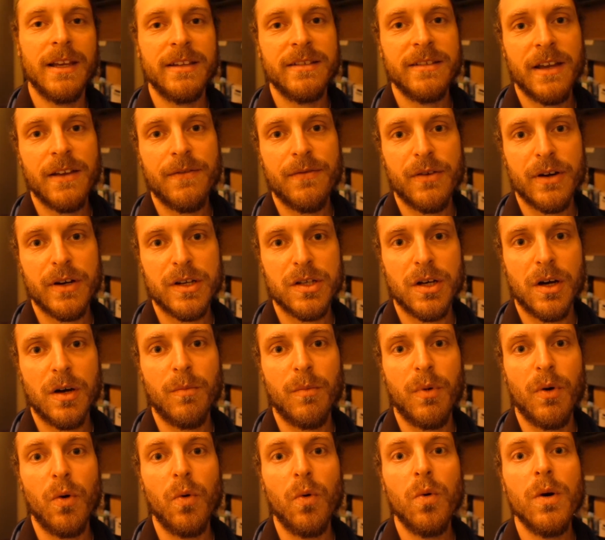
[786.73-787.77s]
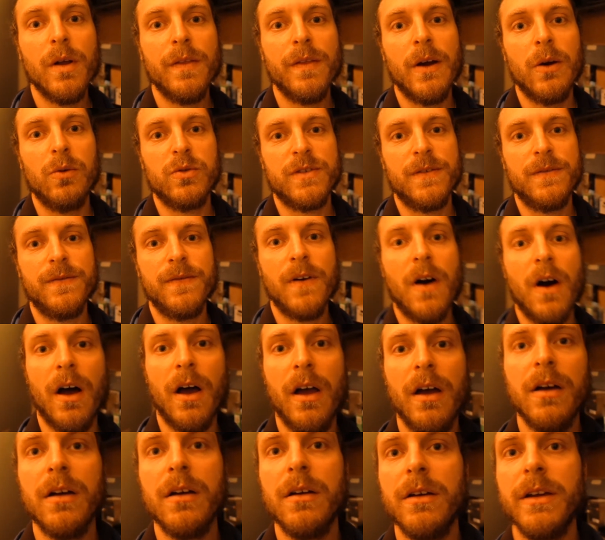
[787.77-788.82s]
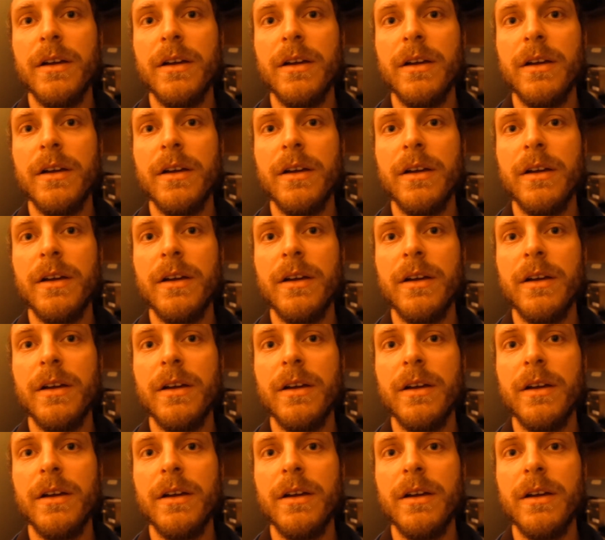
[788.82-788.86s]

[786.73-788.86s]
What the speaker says: Let's say, for example, there was a fire